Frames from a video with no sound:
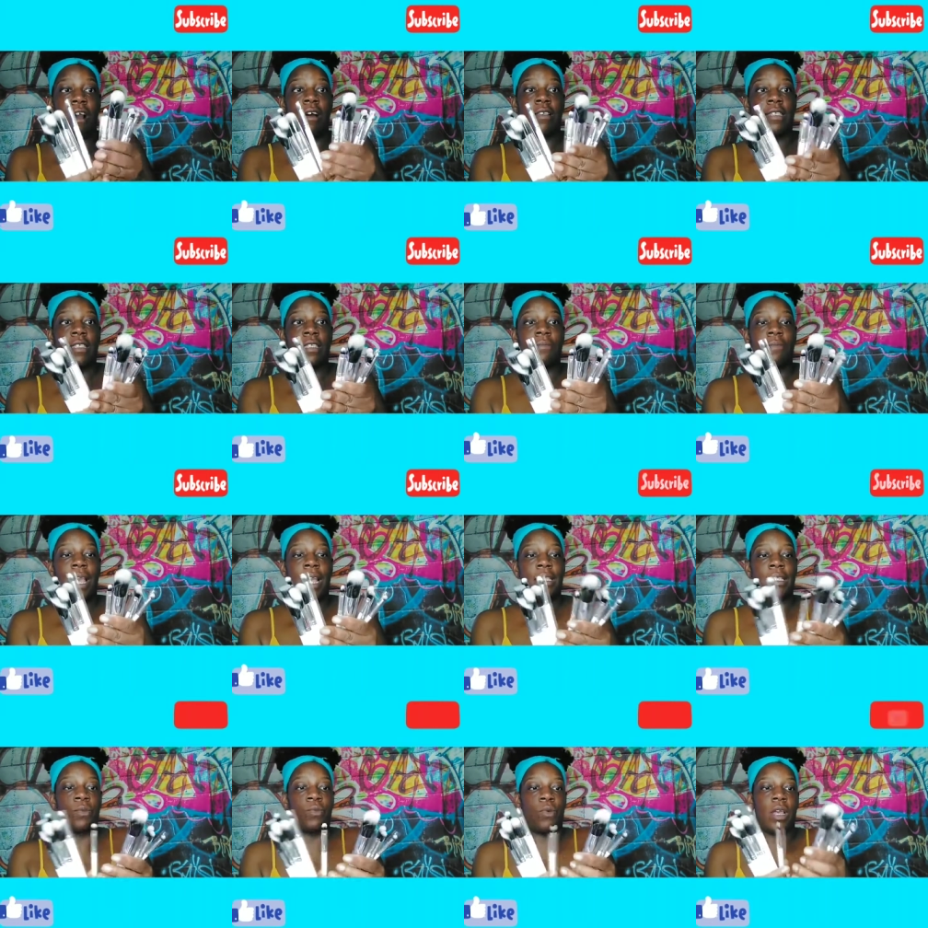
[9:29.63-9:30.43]
awesome
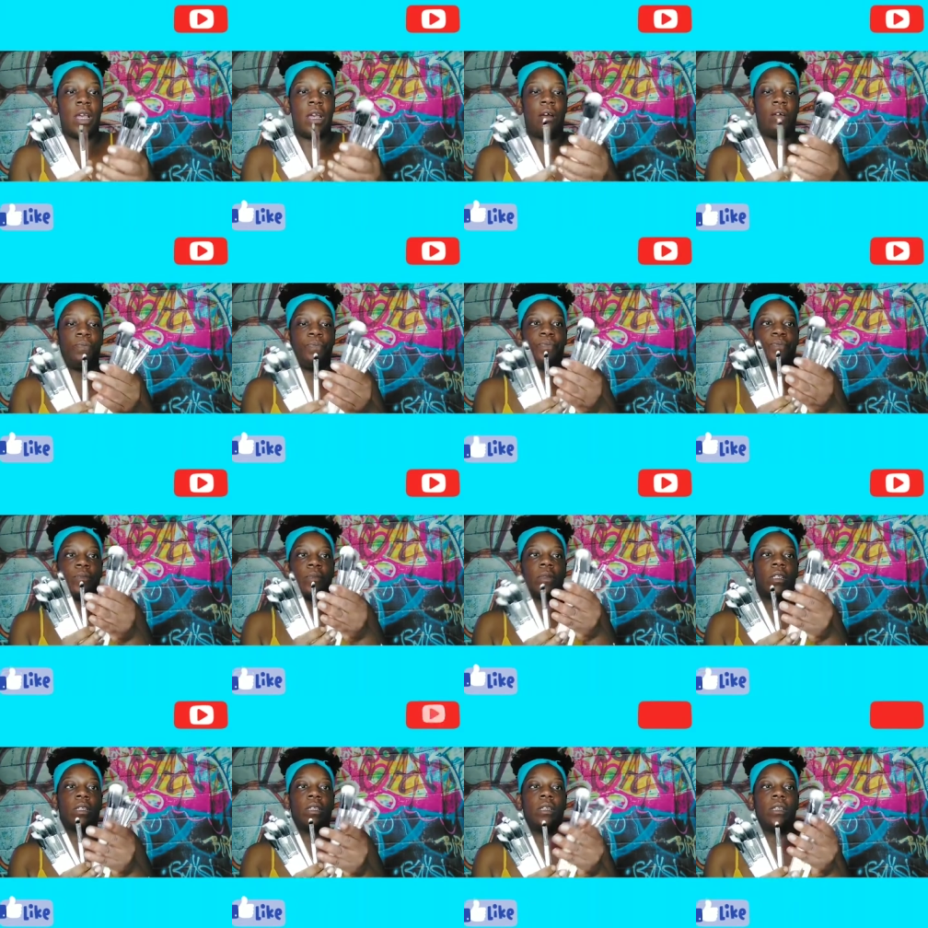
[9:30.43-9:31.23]
as well.
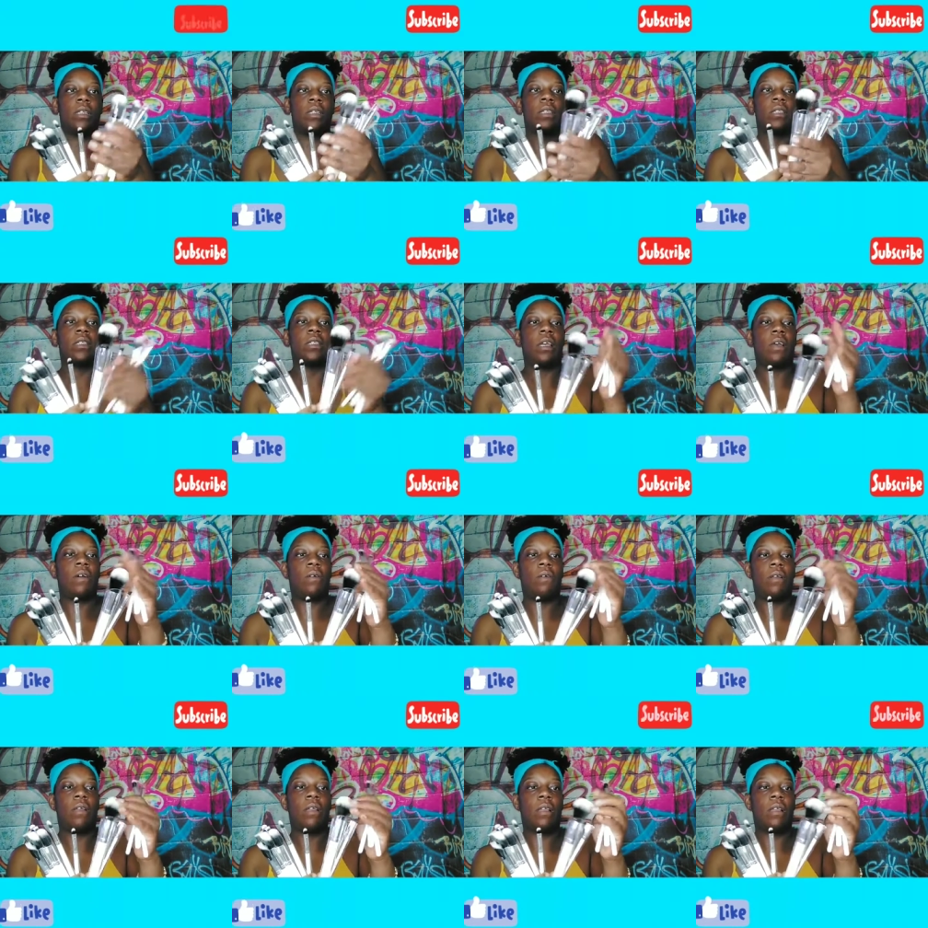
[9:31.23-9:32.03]
So,